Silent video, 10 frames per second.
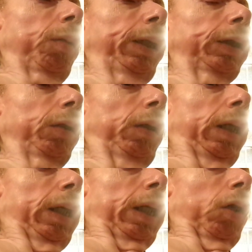Oh, he's on
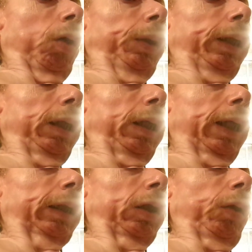that show.
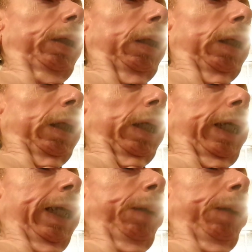See, I haven't checked that